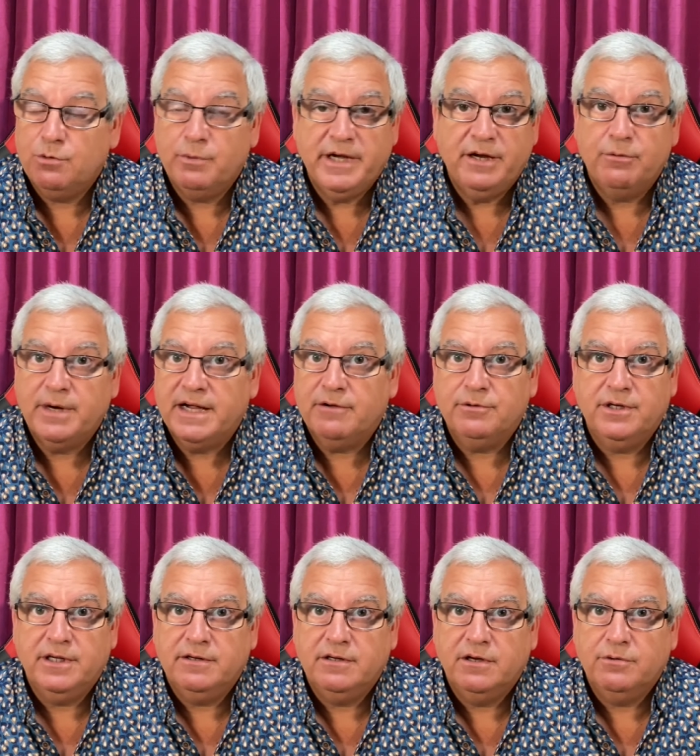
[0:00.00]
way around
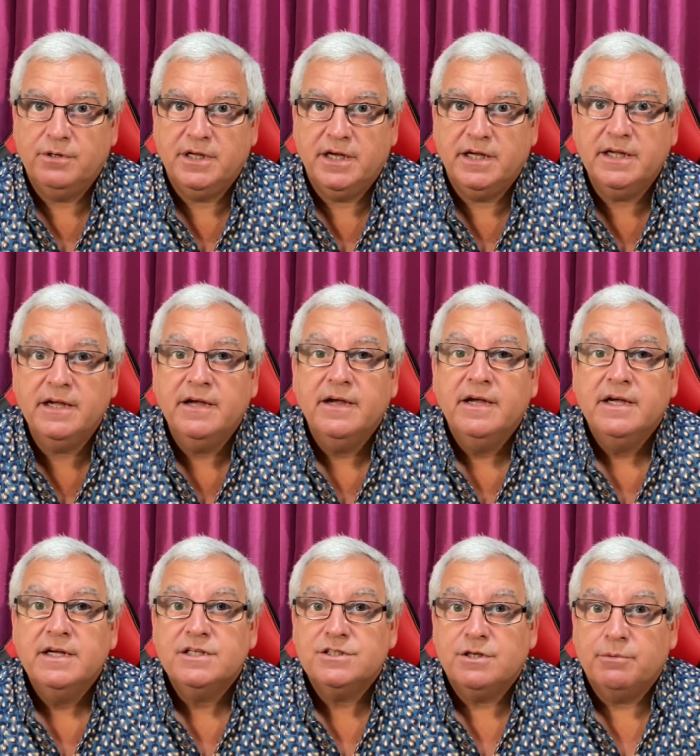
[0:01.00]
it. Okay,
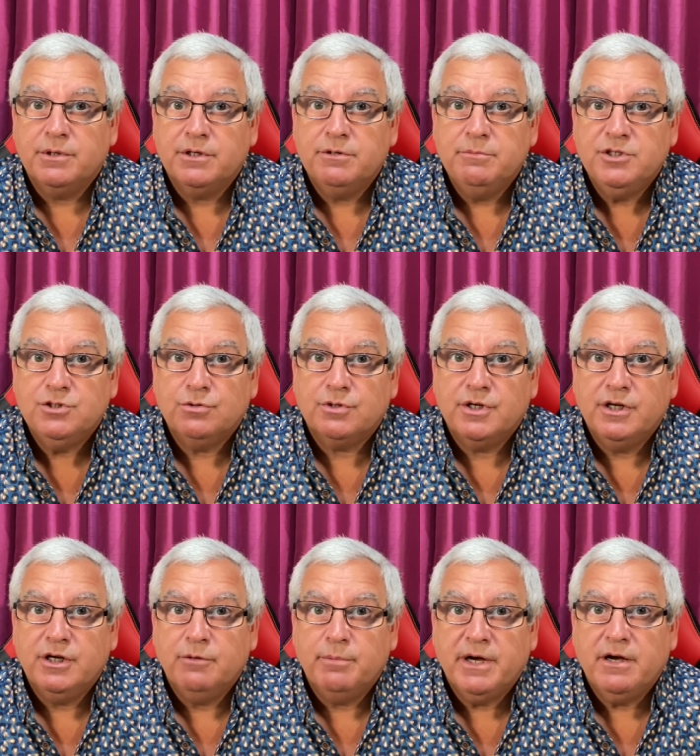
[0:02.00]
so we're going to be
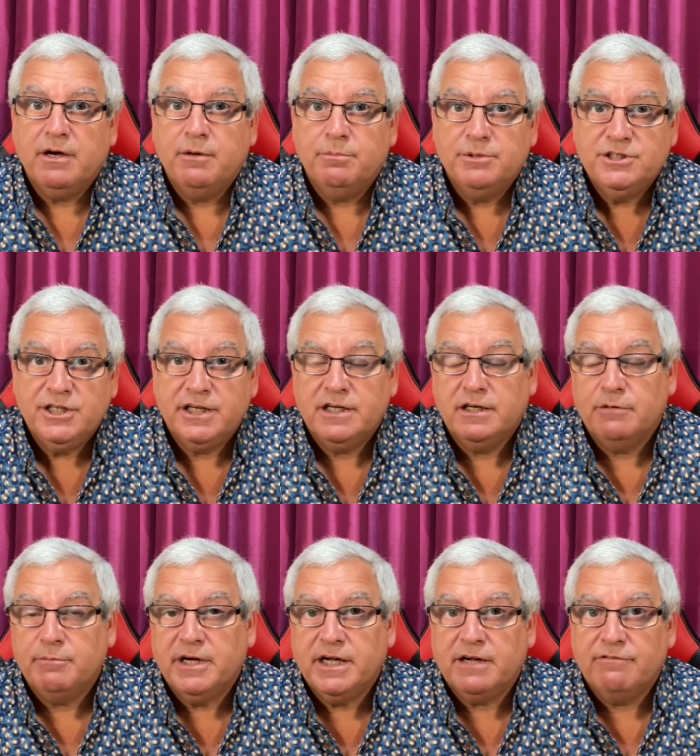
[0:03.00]
talking about a particular
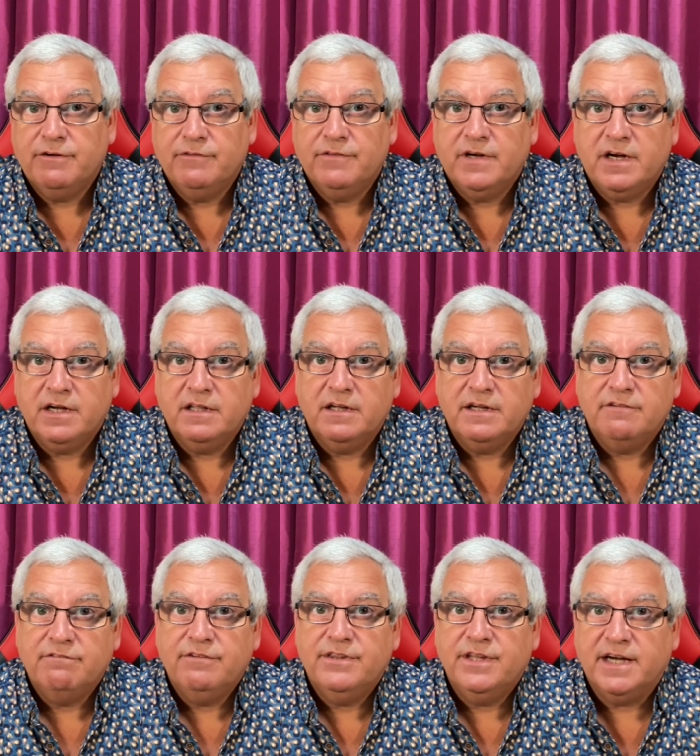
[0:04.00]
microphone that I like
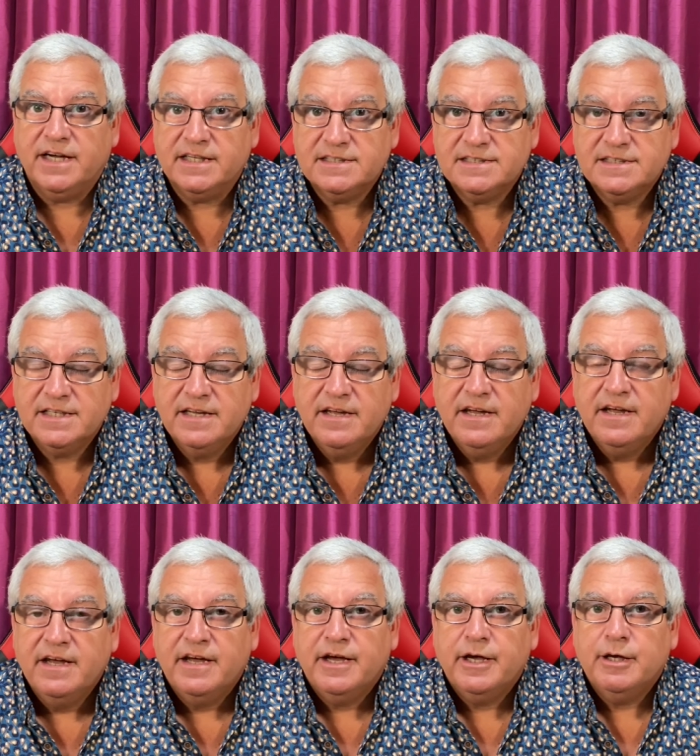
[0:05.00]
for that.
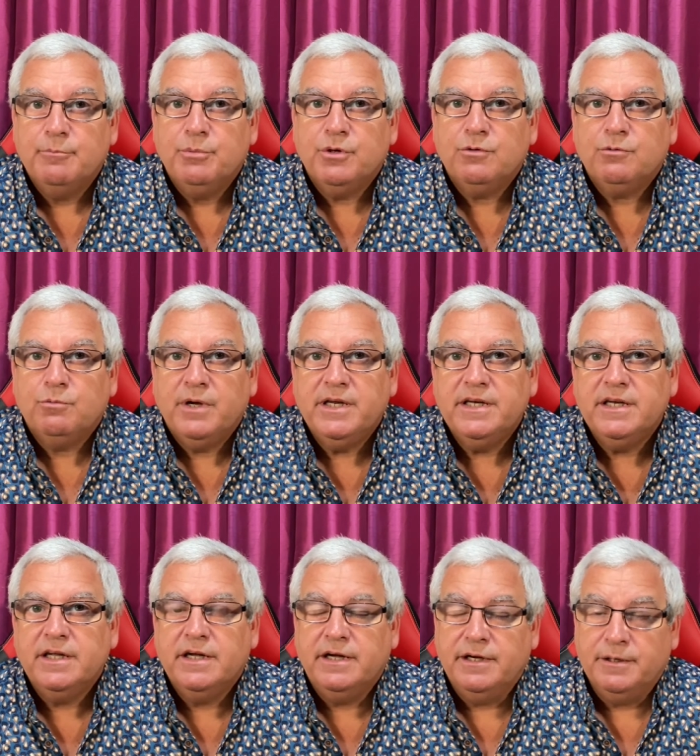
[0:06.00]
But
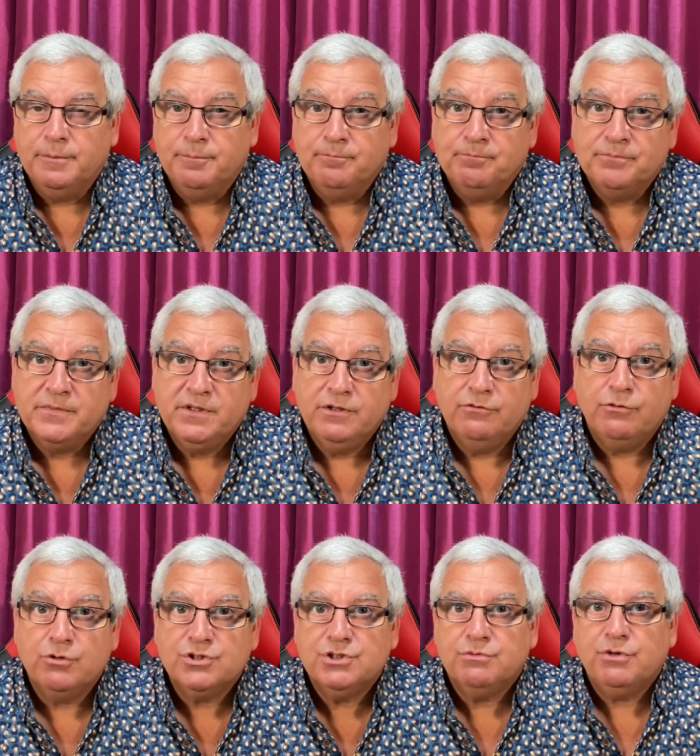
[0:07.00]
when you've
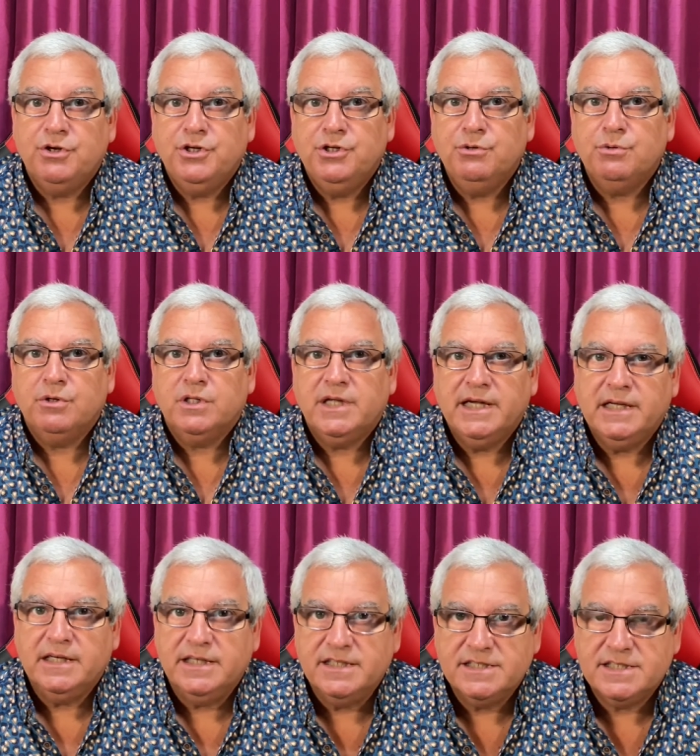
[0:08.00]
also got
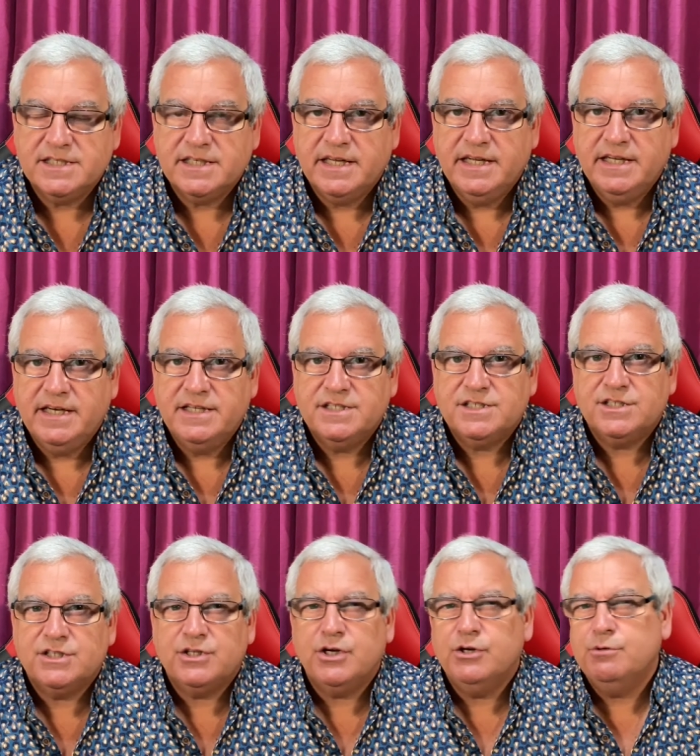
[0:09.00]
ukuleles, it is
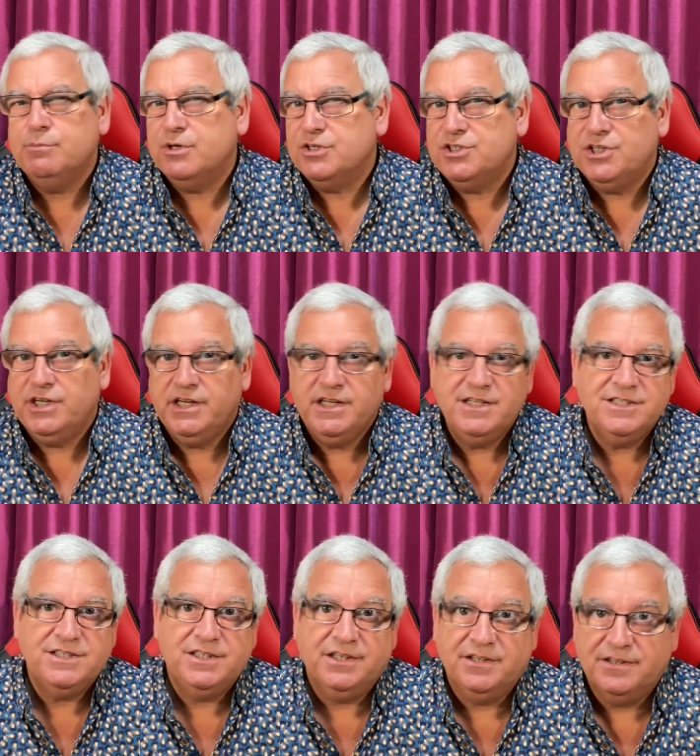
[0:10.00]
so much
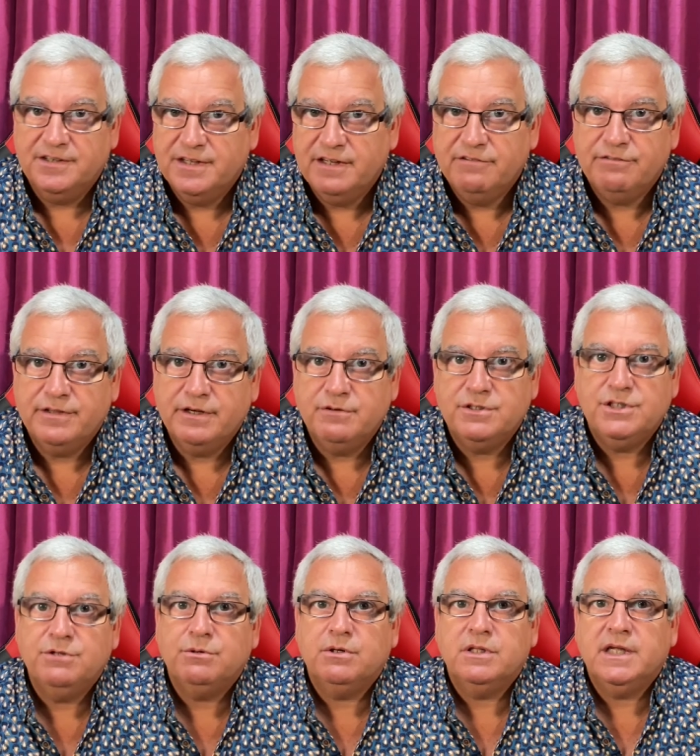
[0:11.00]
easier if those
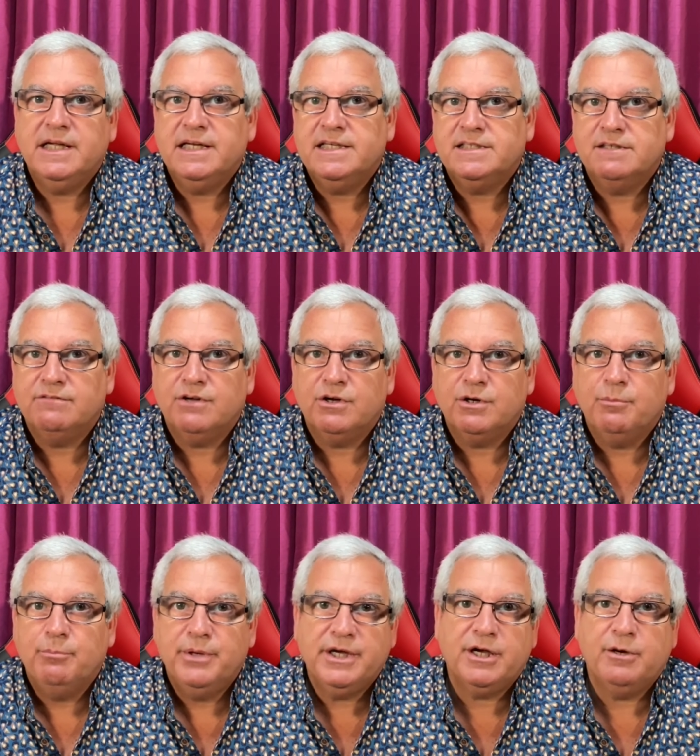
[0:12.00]
ukuleles have got a
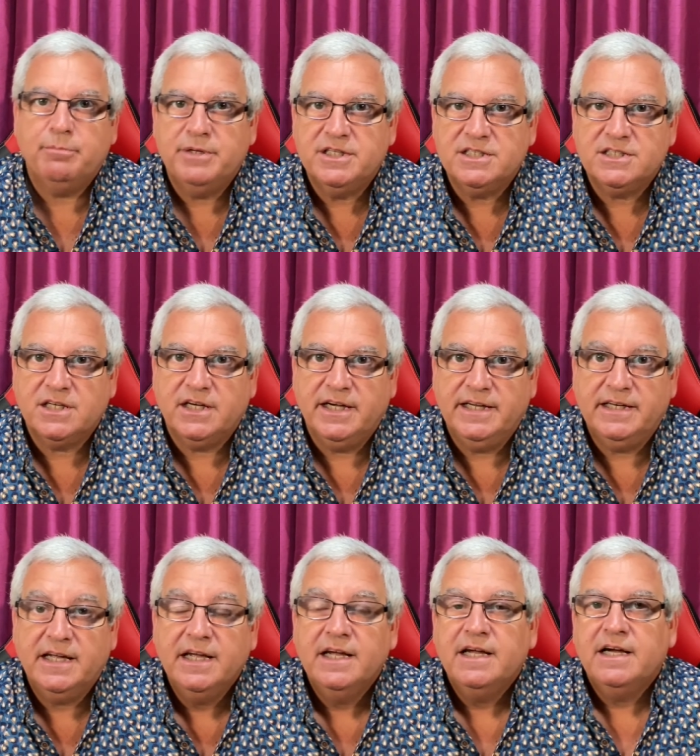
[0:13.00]
pickup inside
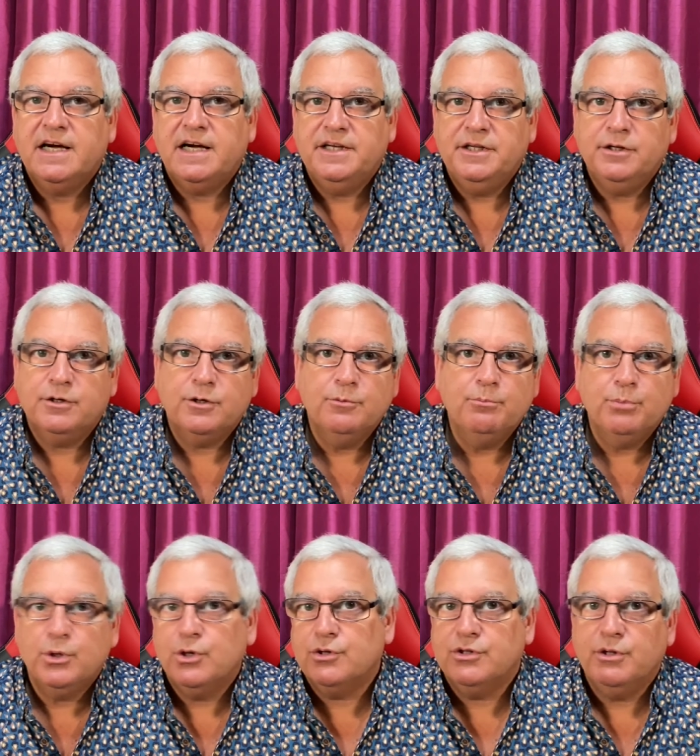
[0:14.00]
and you can
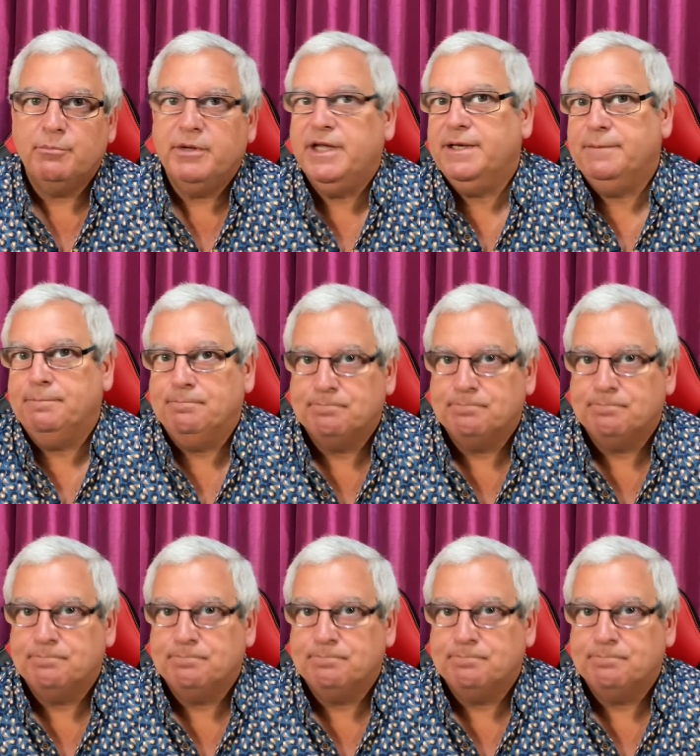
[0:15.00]
plug them in.